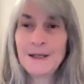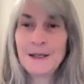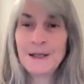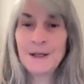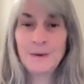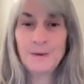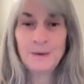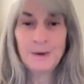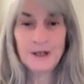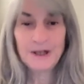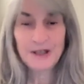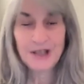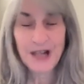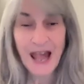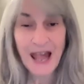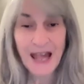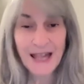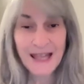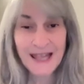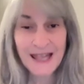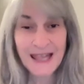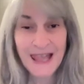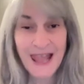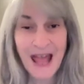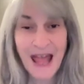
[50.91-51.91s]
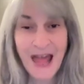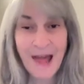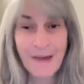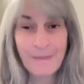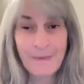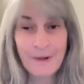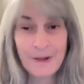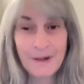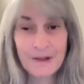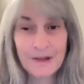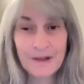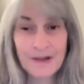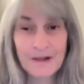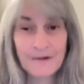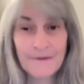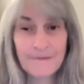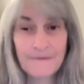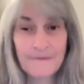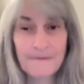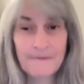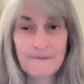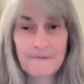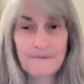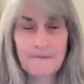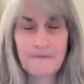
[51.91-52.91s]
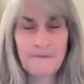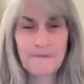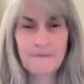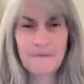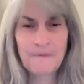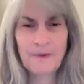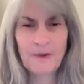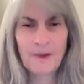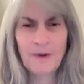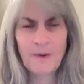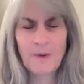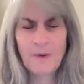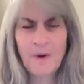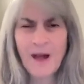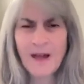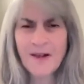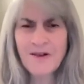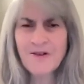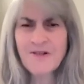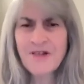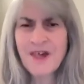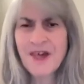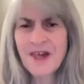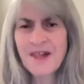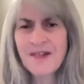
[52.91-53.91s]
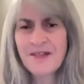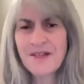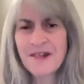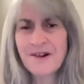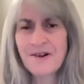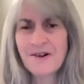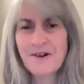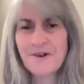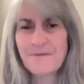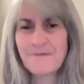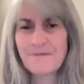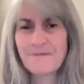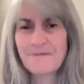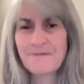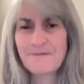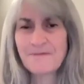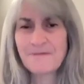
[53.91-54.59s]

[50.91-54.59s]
you wish hadn't happened, why are they there?